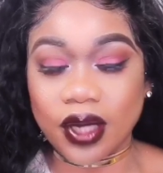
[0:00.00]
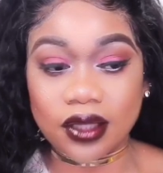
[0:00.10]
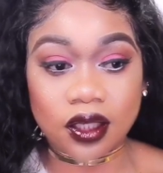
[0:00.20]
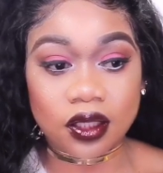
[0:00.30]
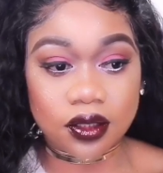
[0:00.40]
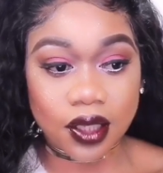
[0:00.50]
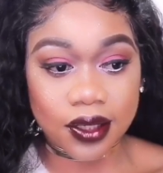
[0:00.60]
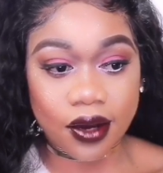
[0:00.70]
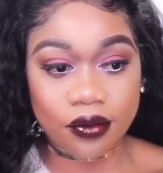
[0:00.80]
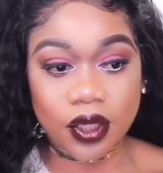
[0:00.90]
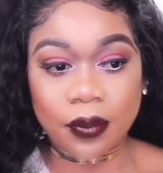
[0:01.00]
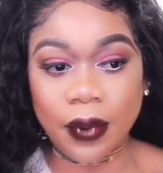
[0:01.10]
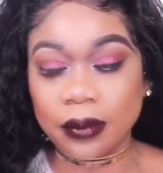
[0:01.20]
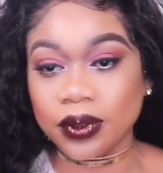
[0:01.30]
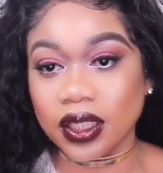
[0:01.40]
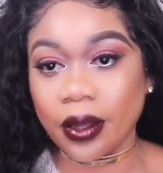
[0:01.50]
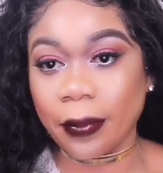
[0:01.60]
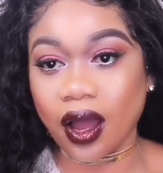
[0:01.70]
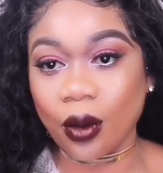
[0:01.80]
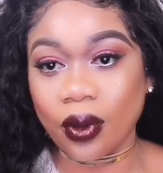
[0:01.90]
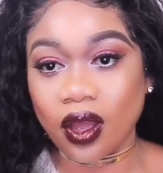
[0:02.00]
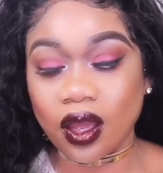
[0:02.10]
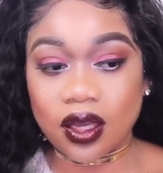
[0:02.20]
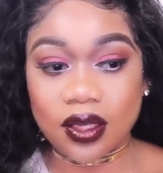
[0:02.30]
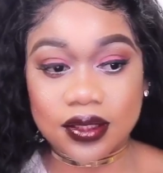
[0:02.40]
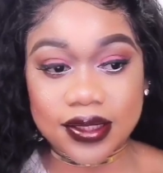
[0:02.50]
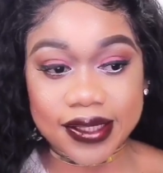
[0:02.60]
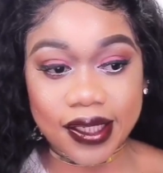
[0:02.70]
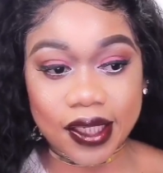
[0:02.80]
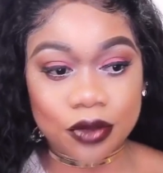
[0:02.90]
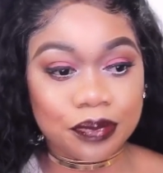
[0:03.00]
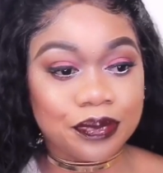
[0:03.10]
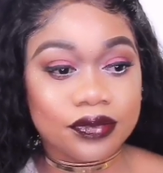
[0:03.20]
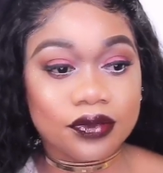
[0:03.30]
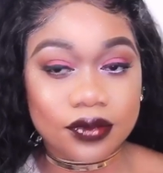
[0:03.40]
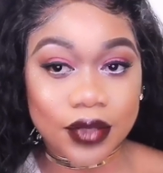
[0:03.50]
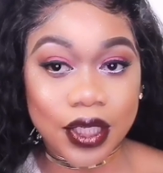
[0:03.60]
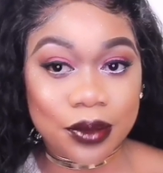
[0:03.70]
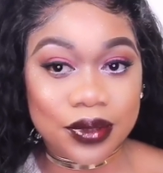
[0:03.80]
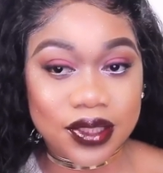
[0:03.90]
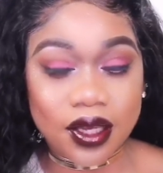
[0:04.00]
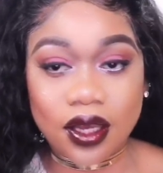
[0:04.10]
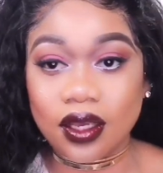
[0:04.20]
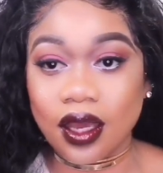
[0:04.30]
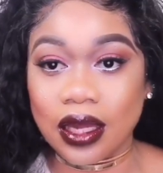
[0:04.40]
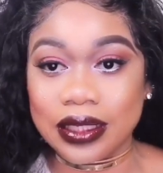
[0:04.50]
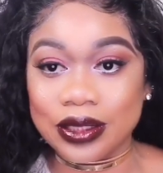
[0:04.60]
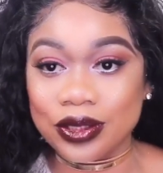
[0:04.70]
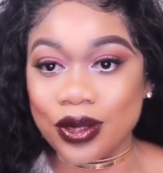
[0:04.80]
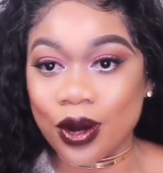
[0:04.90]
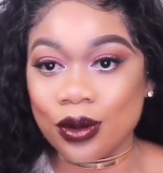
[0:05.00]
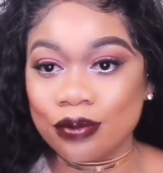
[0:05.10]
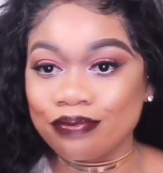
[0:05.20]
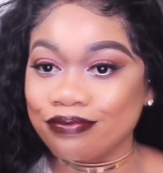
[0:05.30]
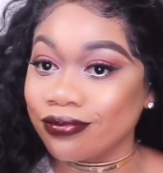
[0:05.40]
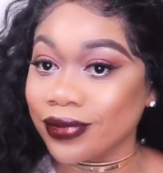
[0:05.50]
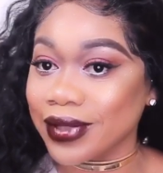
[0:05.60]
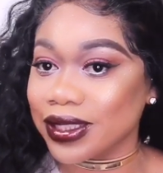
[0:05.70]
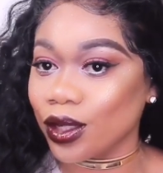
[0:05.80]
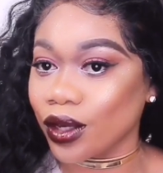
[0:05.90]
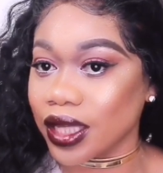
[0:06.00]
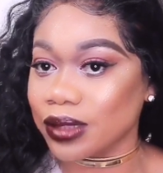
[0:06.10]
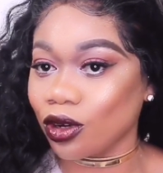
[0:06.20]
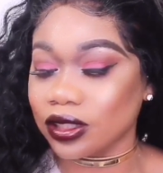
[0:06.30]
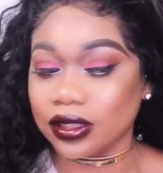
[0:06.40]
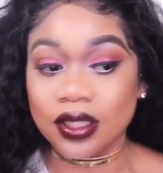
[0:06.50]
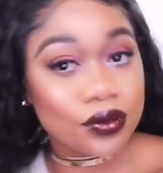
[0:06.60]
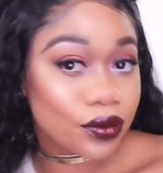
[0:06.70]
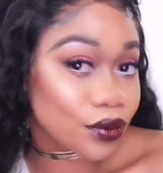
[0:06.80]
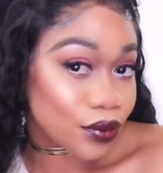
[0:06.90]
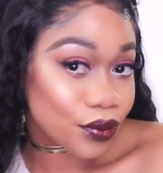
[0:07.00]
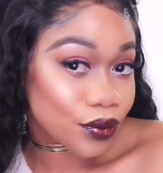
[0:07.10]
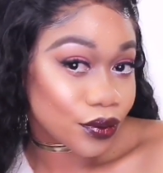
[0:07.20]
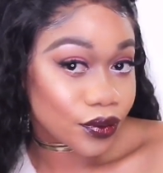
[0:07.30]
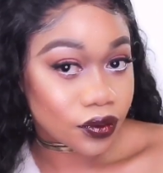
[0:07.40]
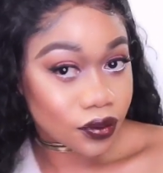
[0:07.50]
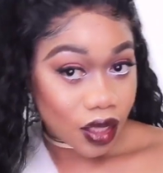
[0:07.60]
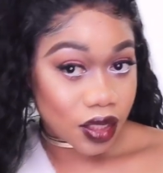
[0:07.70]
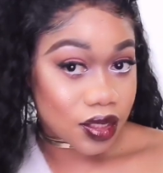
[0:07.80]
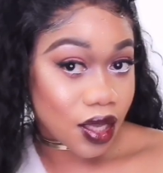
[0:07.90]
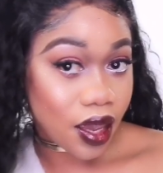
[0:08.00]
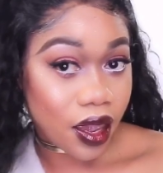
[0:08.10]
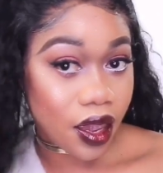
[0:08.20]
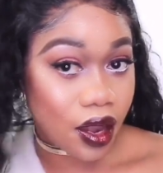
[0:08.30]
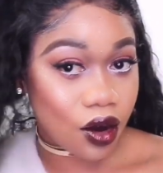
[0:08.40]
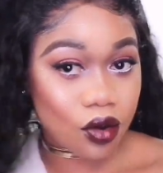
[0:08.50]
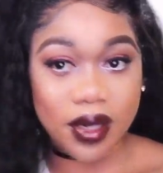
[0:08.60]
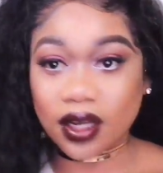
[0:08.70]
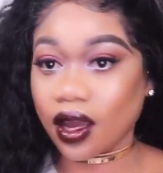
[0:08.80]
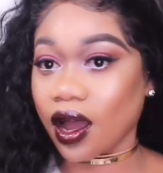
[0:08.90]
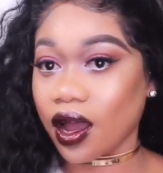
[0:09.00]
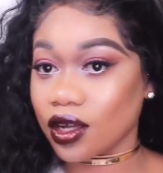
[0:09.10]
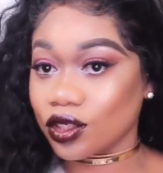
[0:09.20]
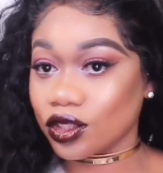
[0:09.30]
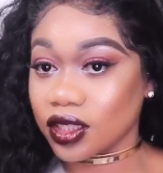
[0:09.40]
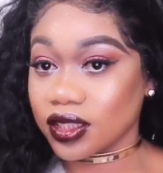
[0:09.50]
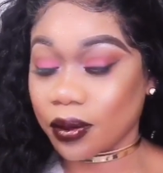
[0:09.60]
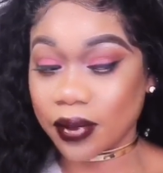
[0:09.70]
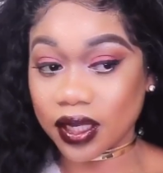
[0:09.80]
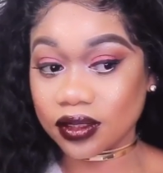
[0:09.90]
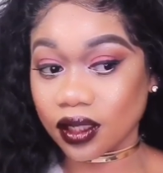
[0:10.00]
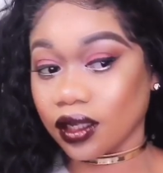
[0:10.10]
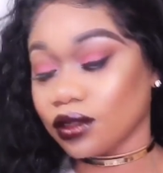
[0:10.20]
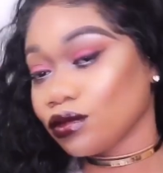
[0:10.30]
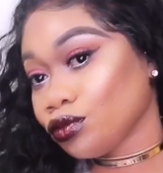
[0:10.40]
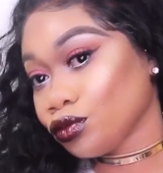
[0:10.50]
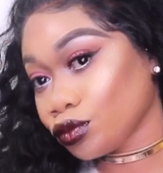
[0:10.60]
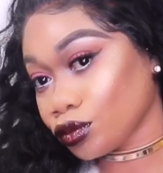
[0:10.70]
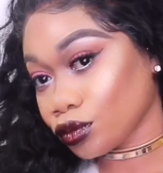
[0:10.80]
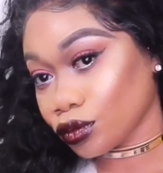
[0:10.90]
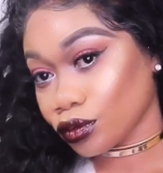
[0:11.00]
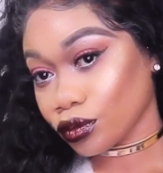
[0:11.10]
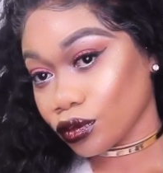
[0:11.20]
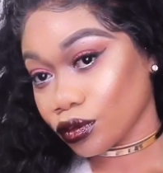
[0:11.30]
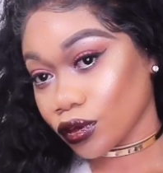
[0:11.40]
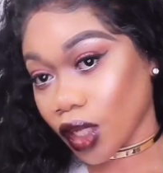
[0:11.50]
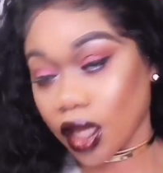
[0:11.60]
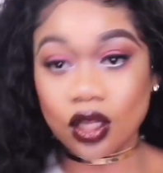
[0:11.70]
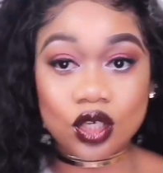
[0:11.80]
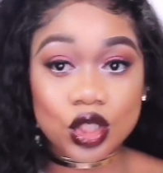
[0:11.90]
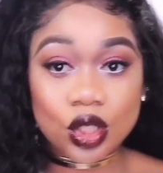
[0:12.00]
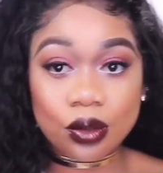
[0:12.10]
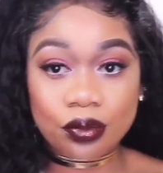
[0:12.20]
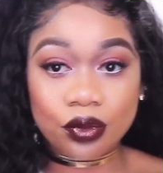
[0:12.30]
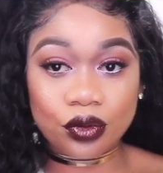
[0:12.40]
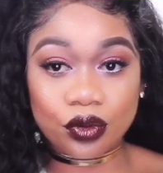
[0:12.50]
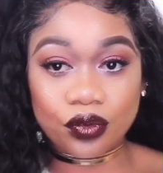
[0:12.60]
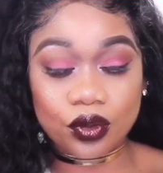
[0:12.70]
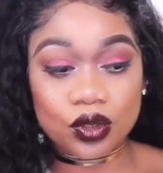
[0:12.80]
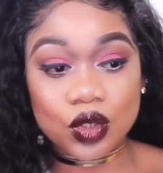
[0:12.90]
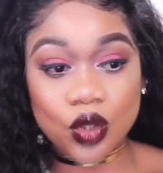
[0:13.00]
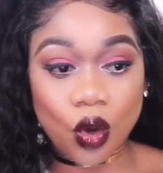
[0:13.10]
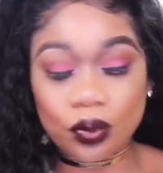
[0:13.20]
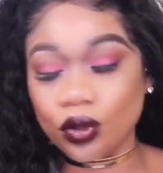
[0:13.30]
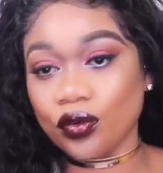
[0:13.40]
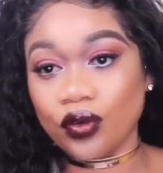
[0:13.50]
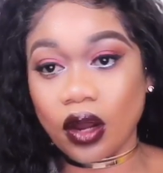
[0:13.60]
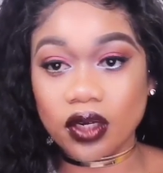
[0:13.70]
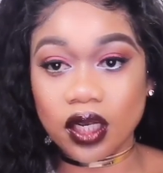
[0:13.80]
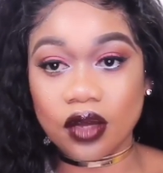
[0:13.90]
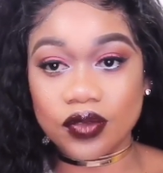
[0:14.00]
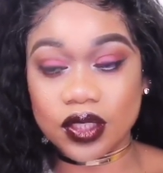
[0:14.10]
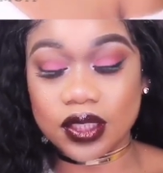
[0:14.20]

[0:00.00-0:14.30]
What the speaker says: And I think the thing that really popped the lip out is the lipstick and, you know. So yes, bosses. And this hair, oh my gosh, it's amazing. It looks beautiful, so beautiful. I really love